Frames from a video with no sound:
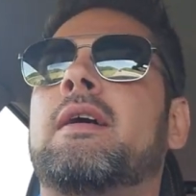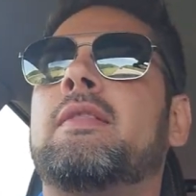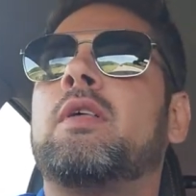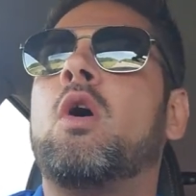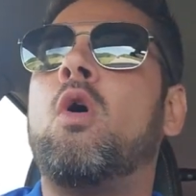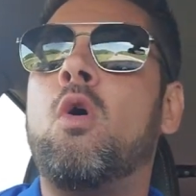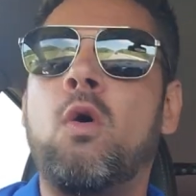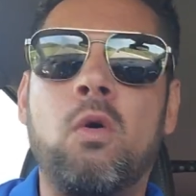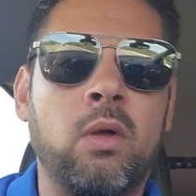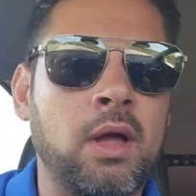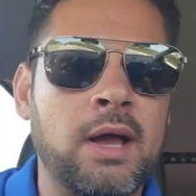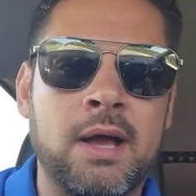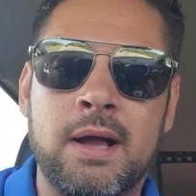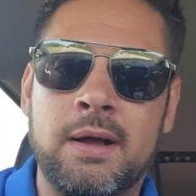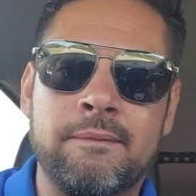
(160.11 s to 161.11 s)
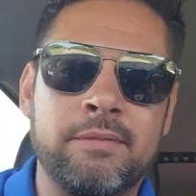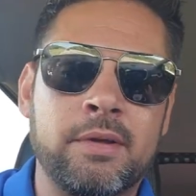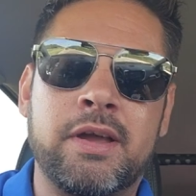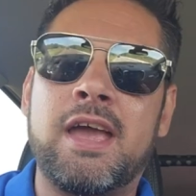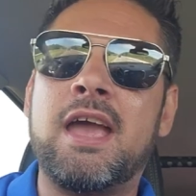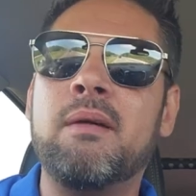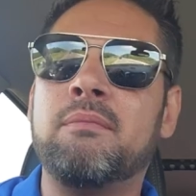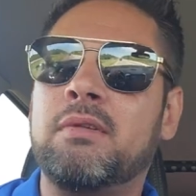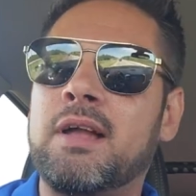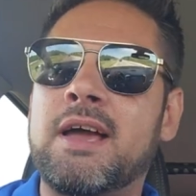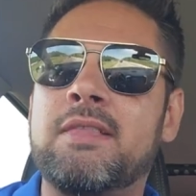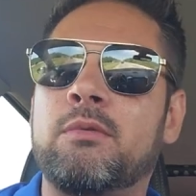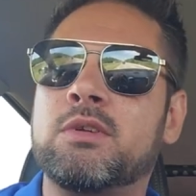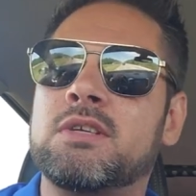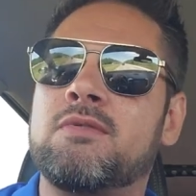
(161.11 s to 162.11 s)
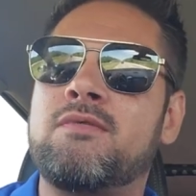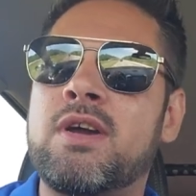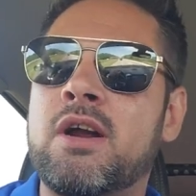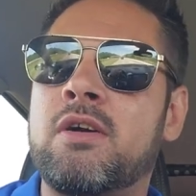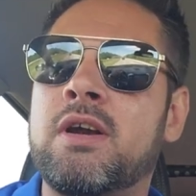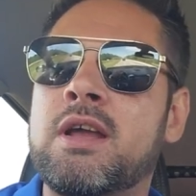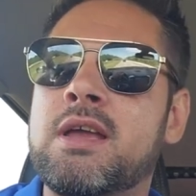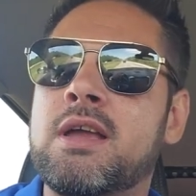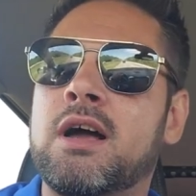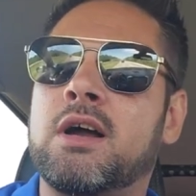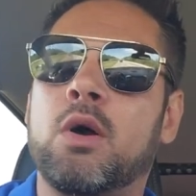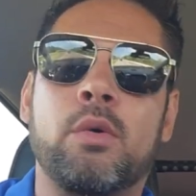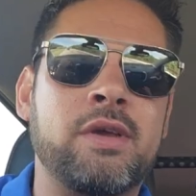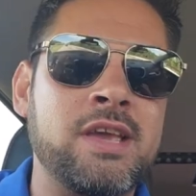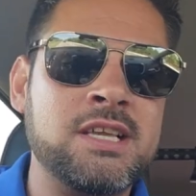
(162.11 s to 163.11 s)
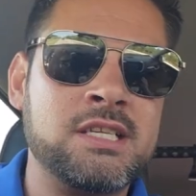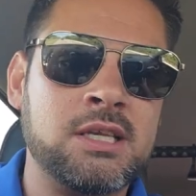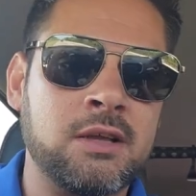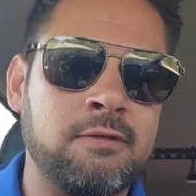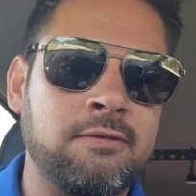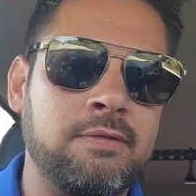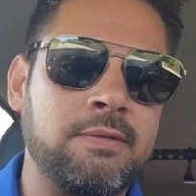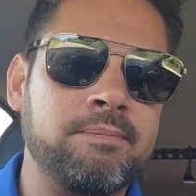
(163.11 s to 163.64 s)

the whole the game plan was a very cohesive